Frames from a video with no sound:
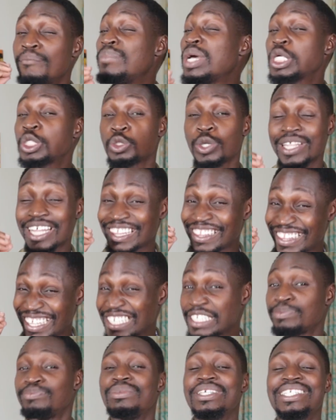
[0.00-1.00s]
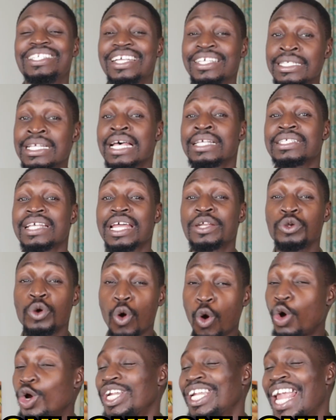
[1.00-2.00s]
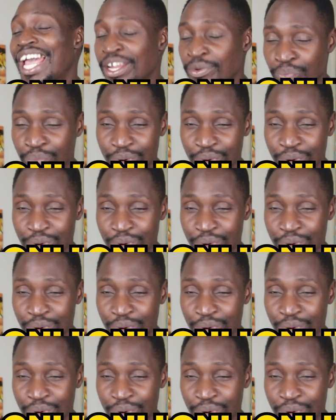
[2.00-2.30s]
make sure that this business has an online